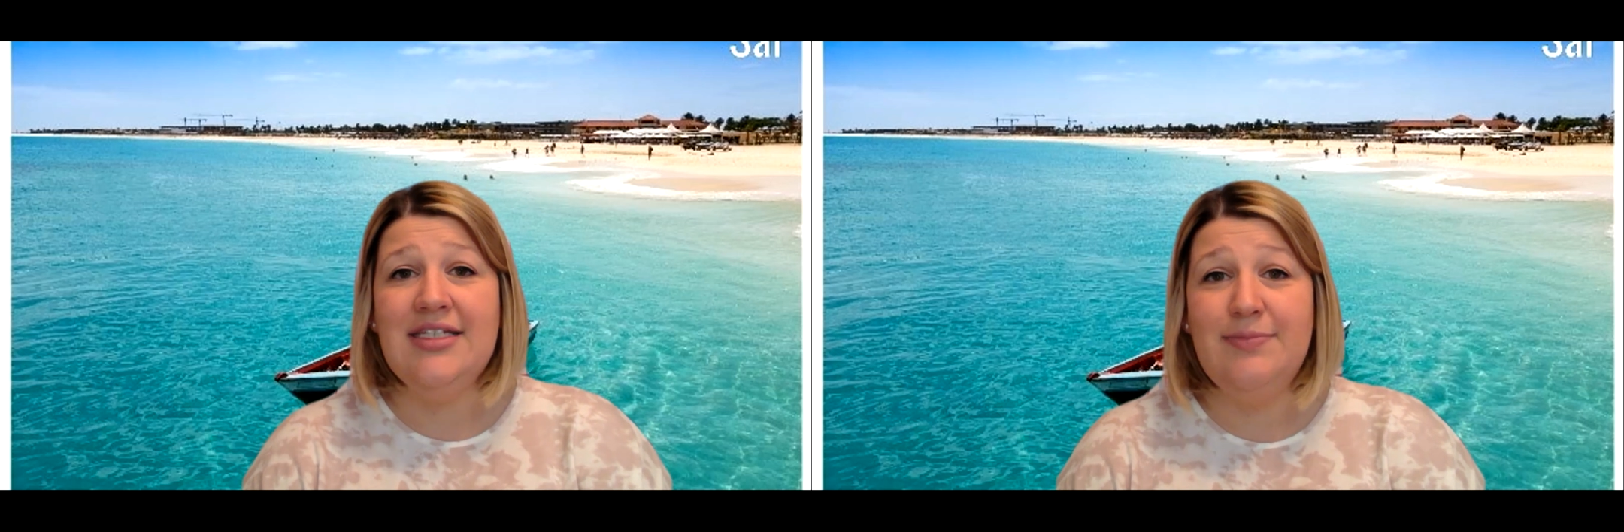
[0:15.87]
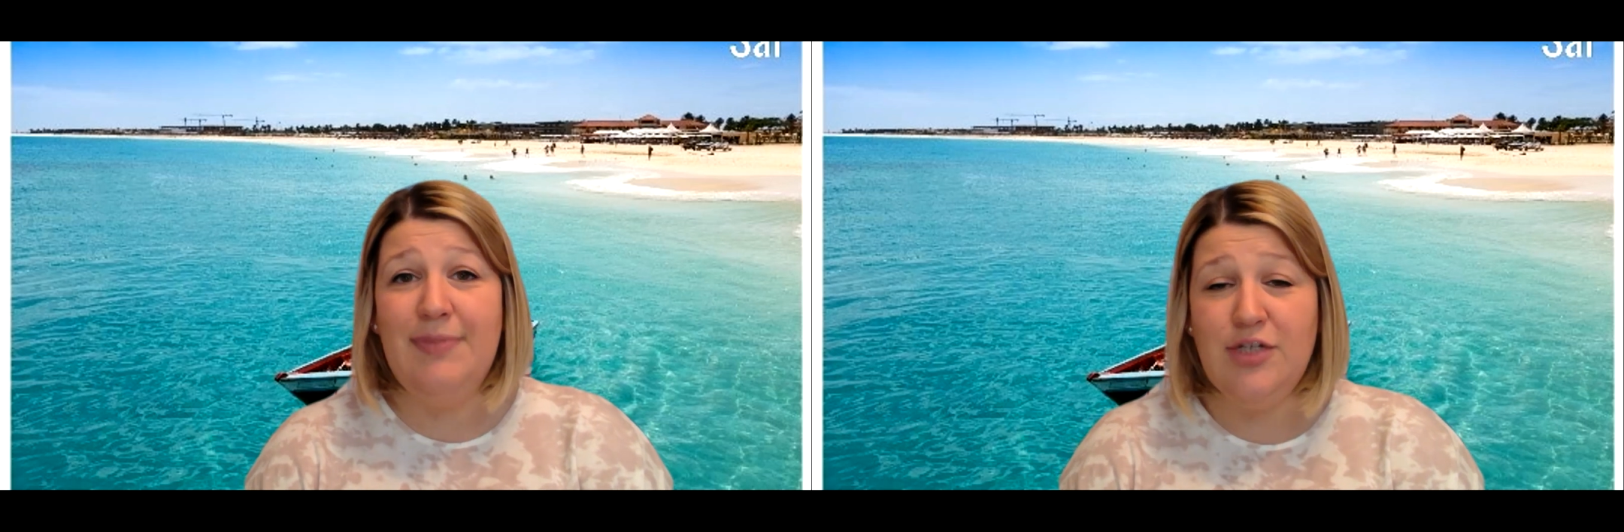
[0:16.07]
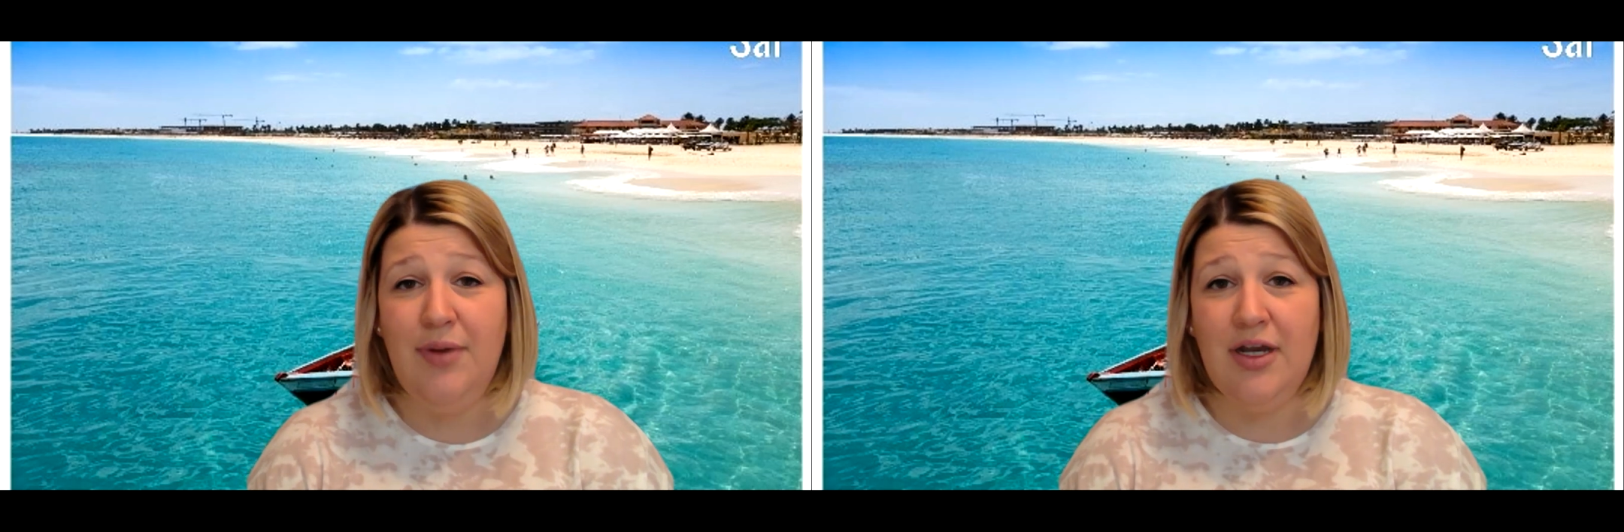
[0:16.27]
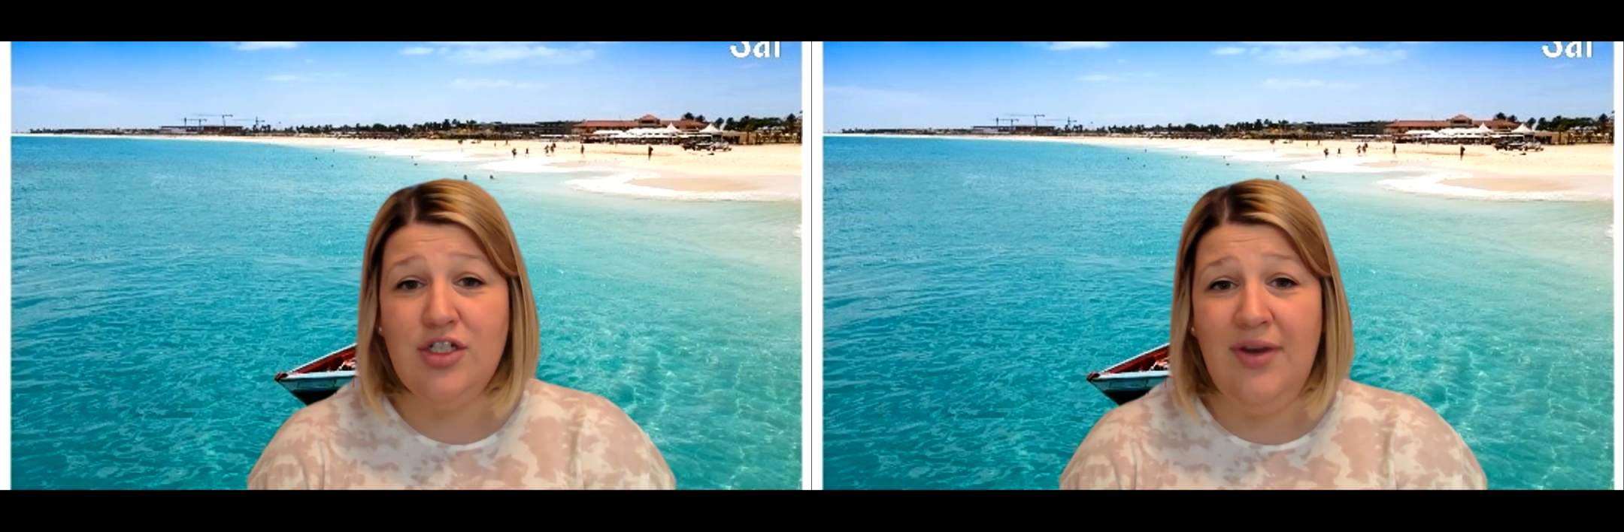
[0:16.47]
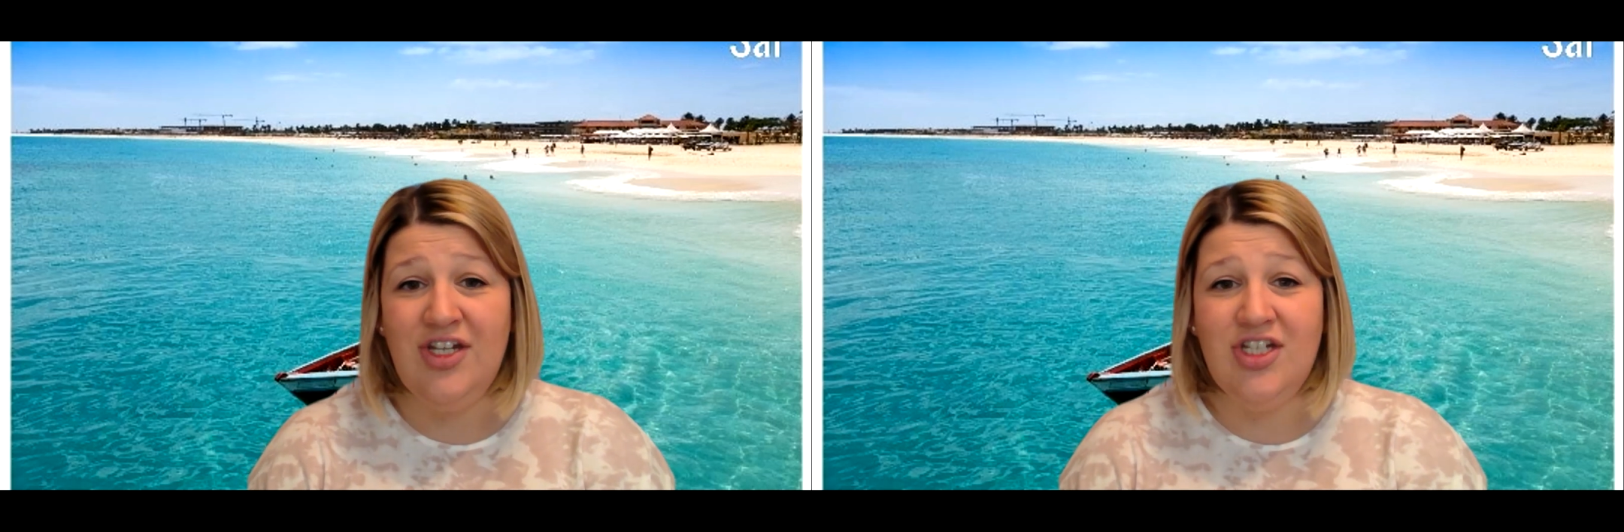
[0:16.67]
speech
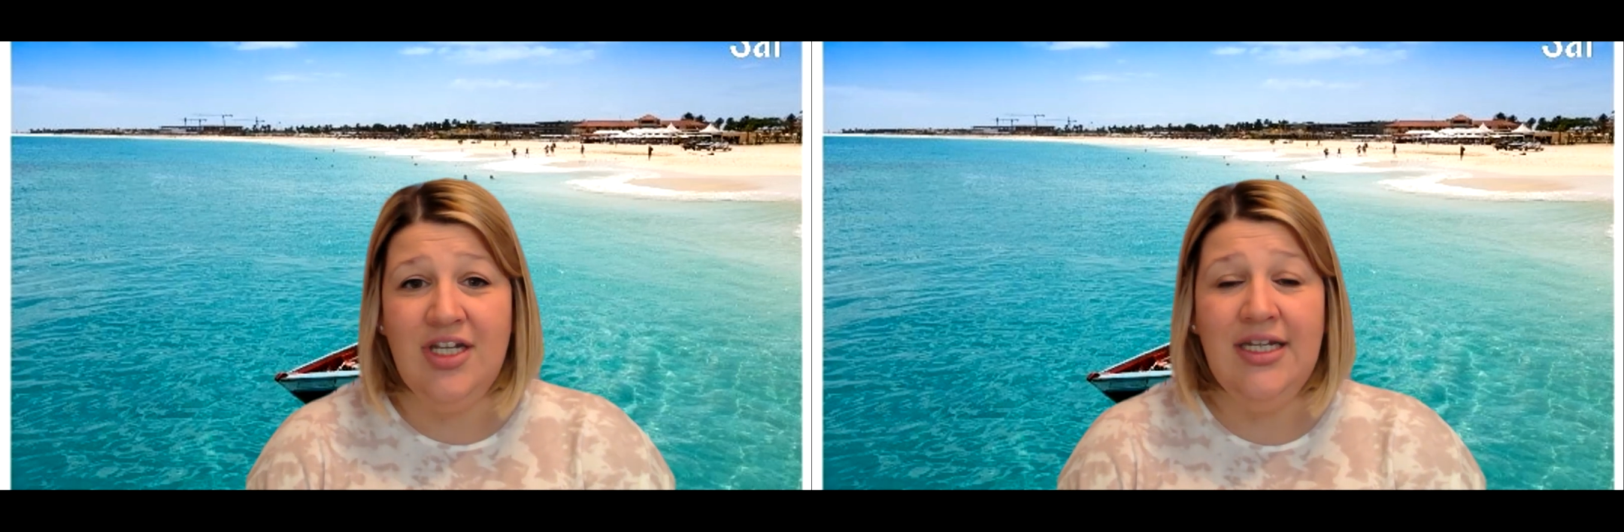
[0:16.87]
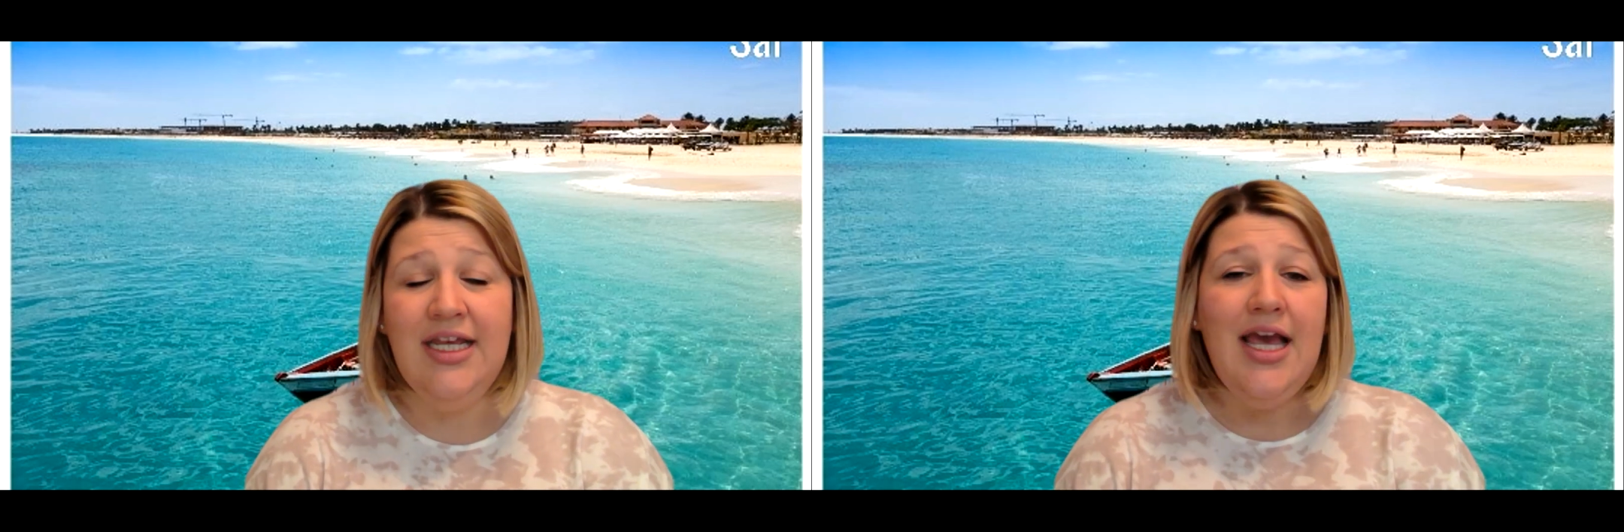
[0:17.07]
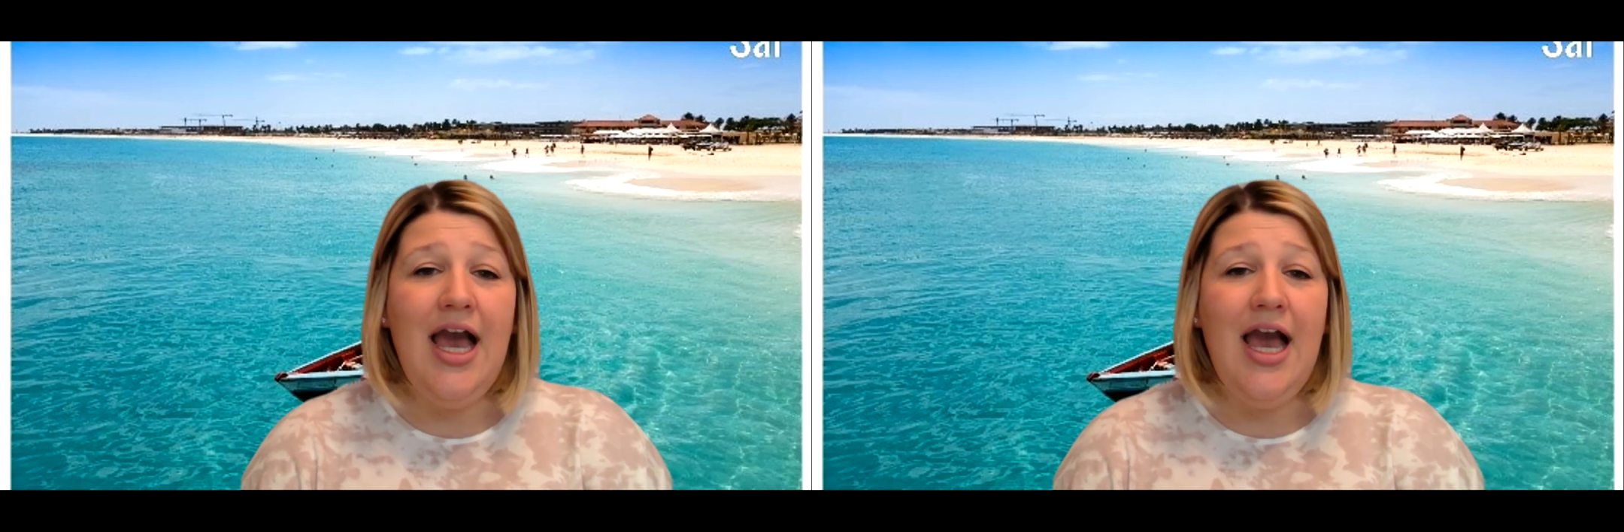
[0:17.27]
punctuation,